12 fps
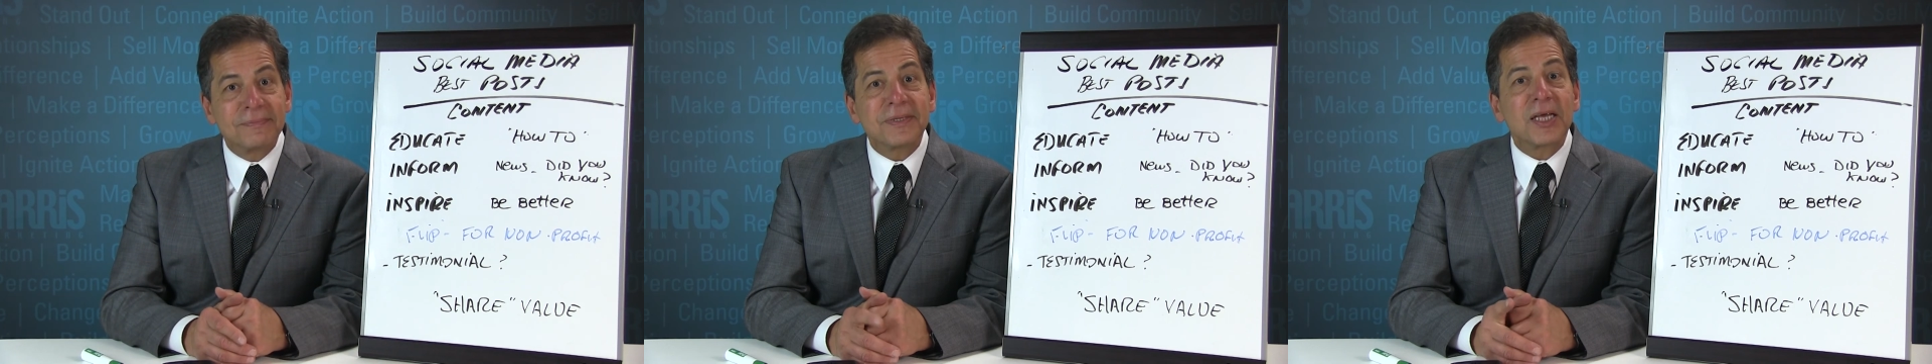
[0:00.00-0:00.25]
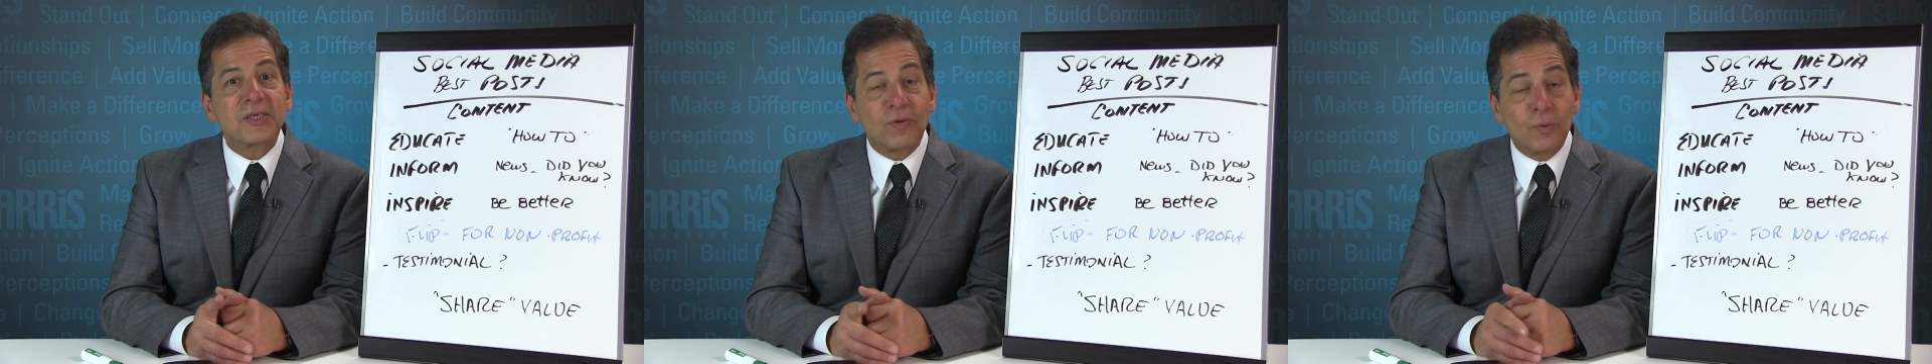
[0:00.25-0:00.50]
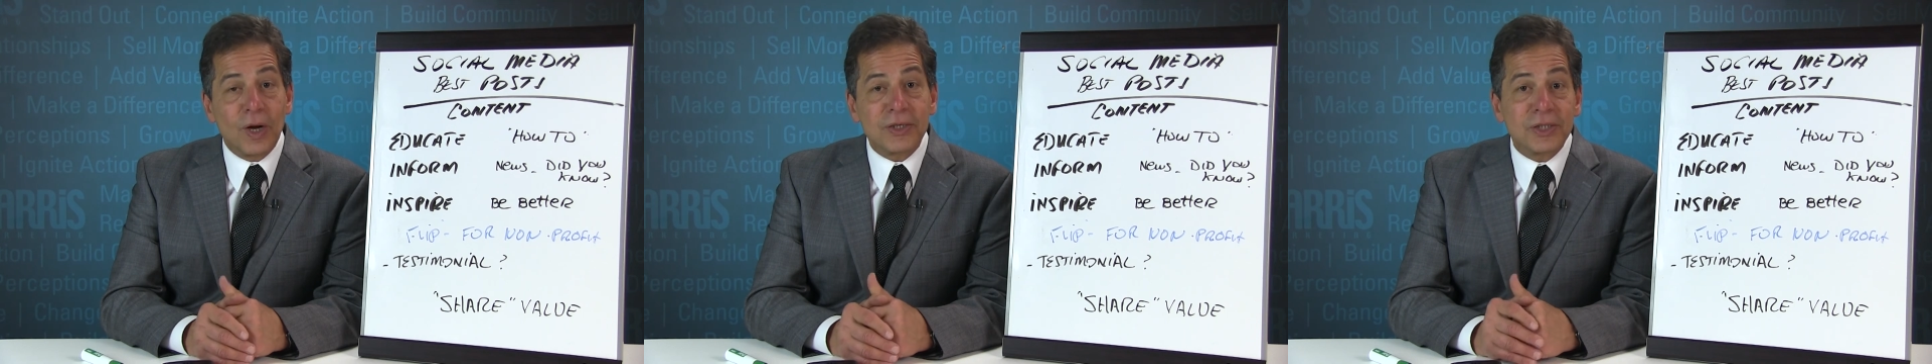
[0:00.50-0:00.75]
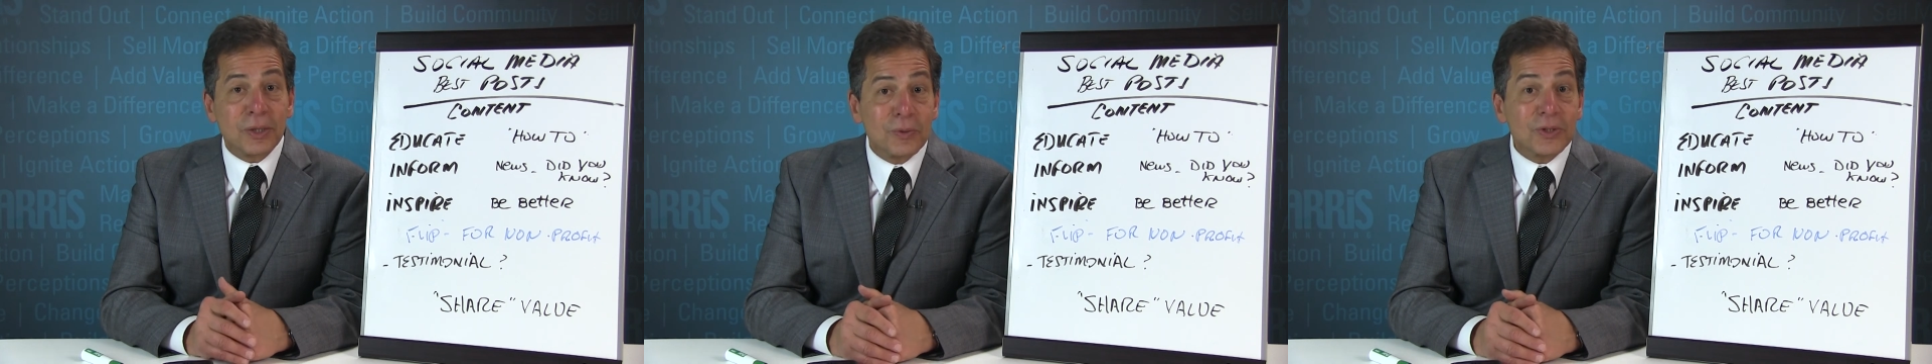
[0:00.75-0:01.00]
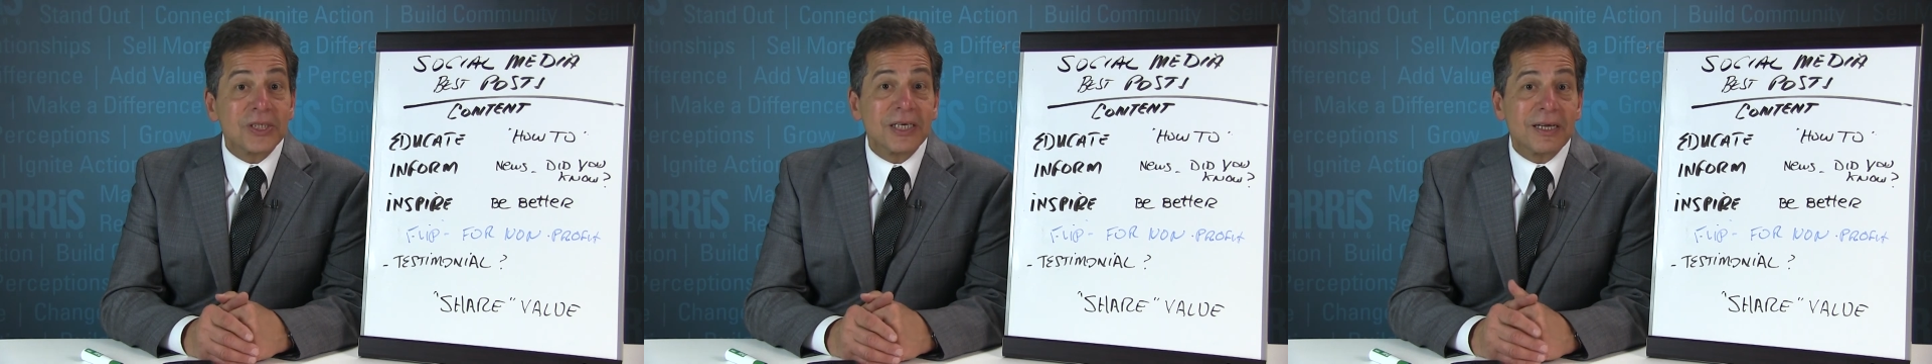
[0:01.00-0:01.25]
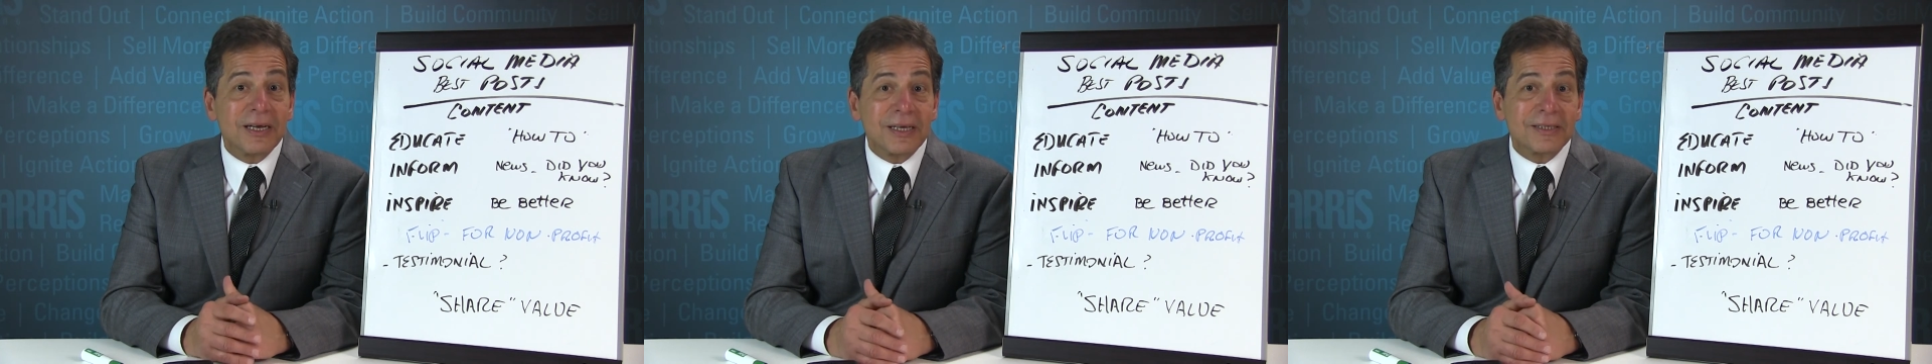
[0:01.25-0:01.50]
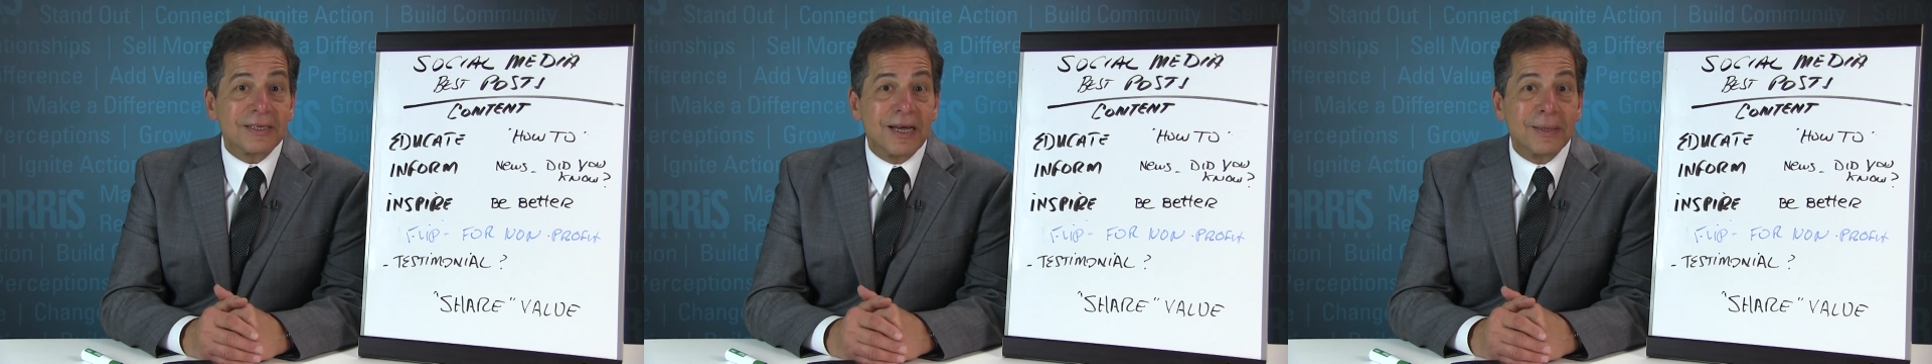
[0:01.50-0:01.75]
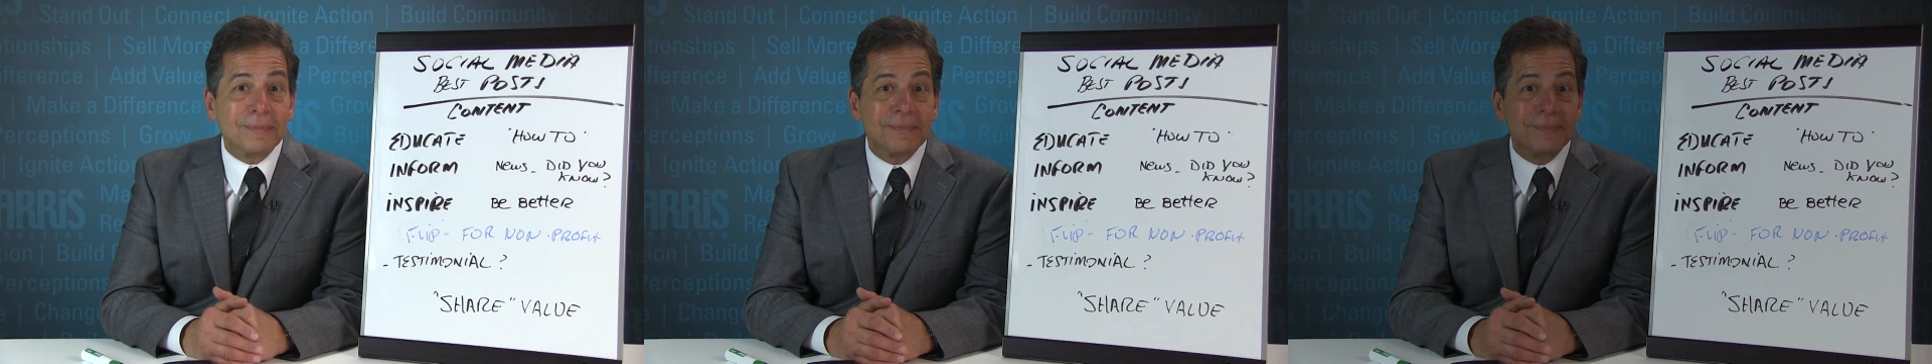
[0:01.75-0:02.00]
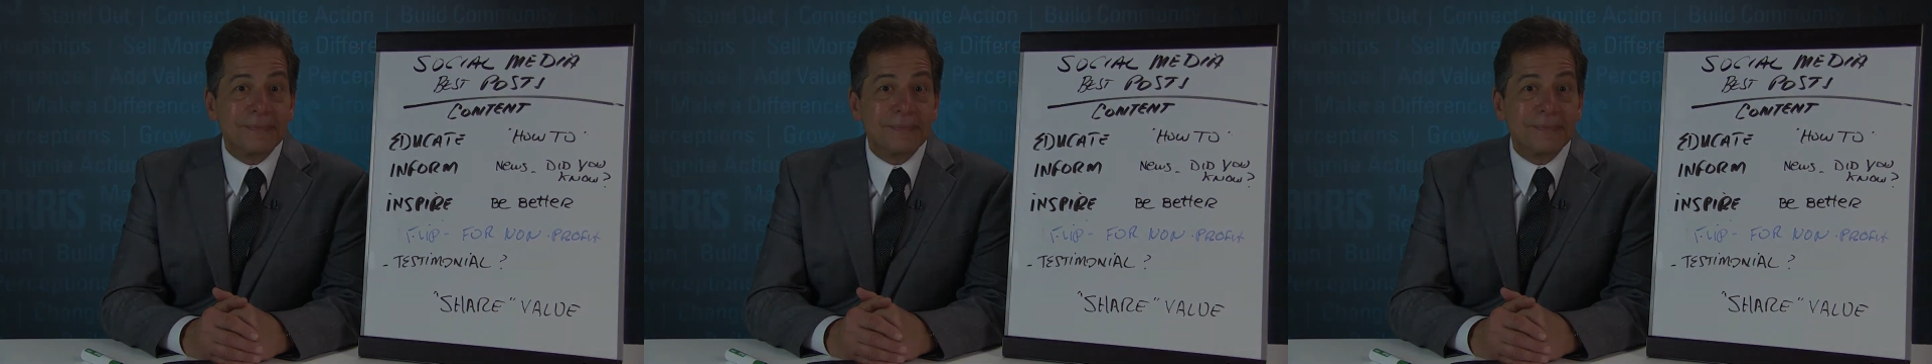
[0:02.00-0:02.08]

Thanks for watching. We'll see you next time.